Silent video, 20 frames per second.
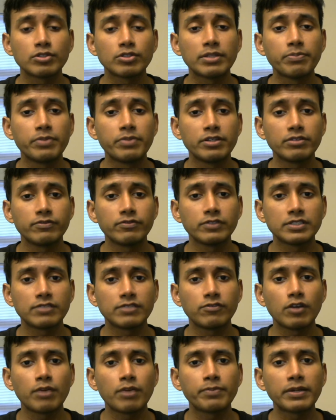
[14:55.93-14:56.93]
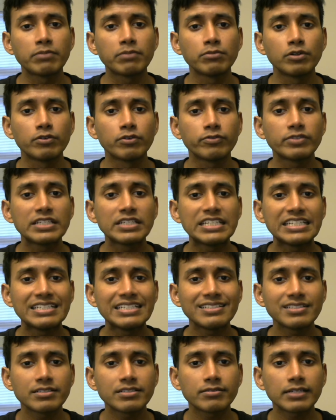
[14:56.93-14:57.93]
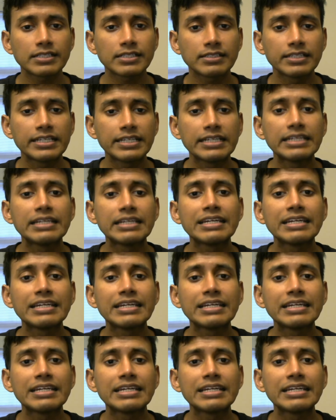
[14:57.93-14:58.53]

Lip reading: a beautiful developing move, indirectly